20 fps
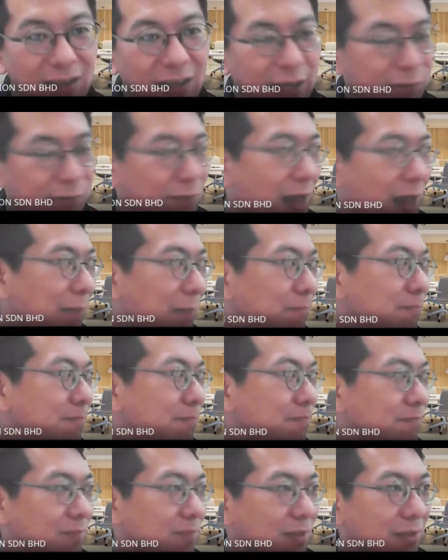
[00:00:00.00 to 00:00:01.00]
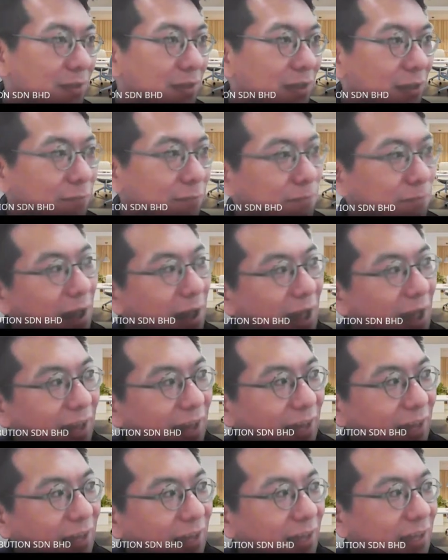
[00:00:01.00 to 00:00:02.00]
If
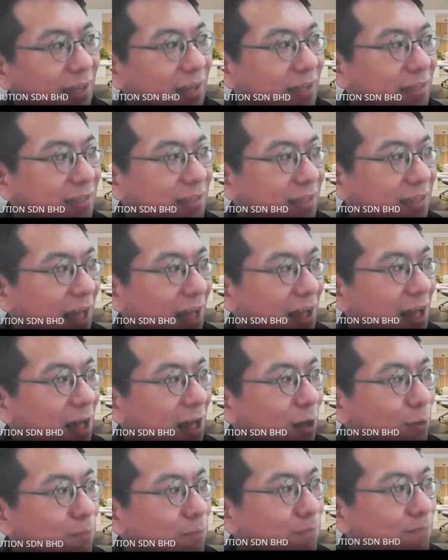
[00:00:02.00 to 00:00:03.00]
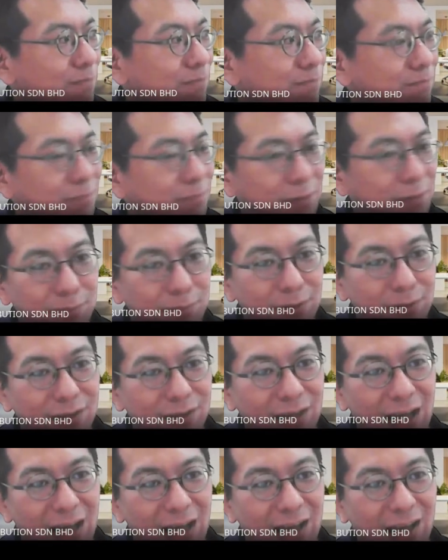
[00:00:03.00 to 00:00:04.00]
my account
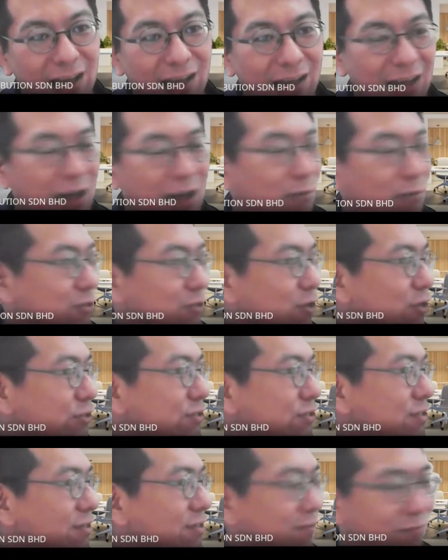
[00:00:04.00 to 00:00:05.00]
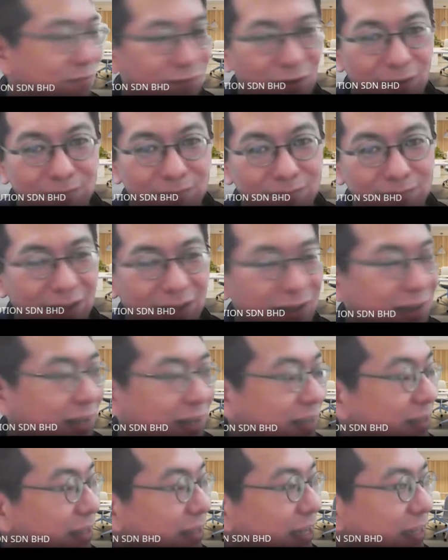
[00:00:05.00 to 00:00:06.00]
people are outsourced from
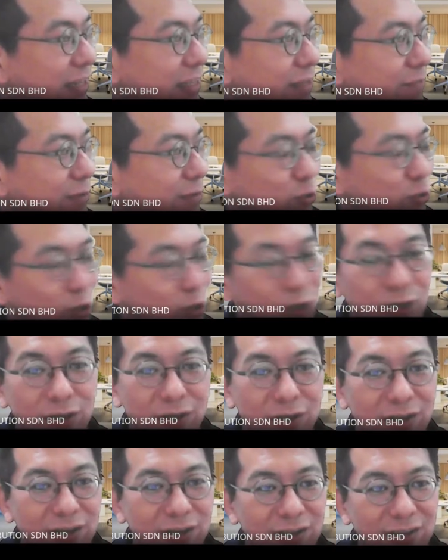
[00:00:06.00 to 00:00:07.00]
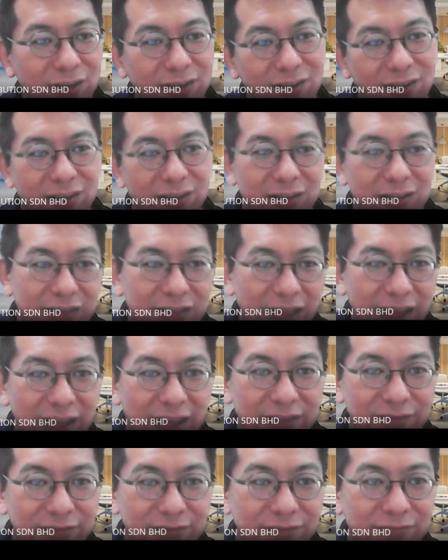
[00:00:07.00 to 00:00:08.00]
individual,
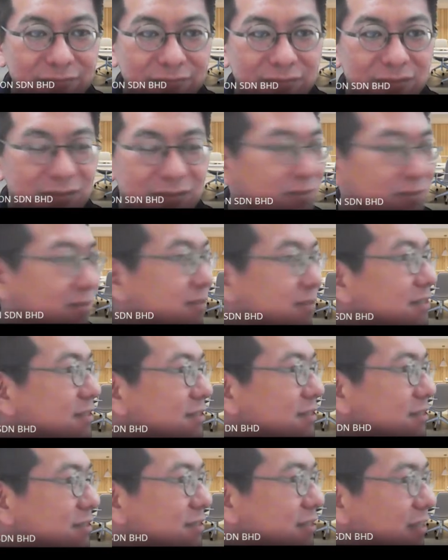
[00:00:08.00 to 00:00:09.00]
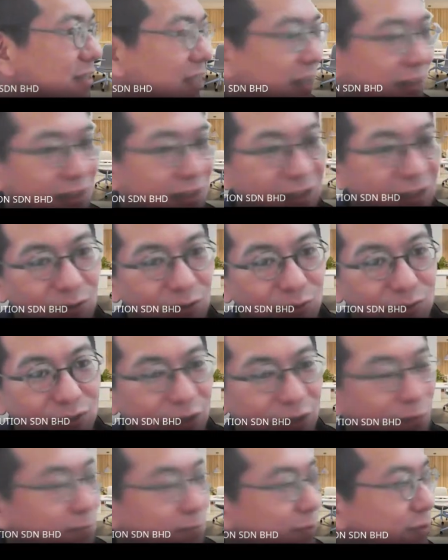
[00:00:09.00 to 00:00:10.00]
then they need to
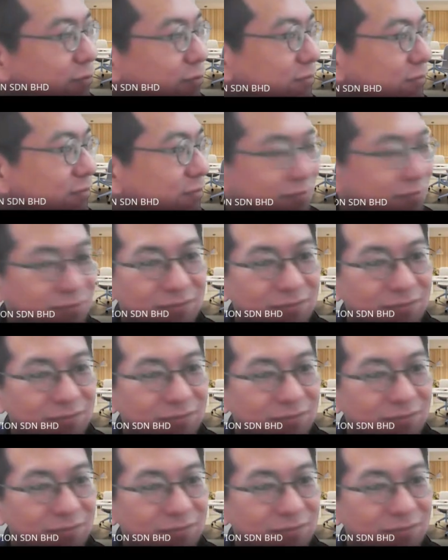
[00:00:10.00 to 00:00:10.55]
self bill.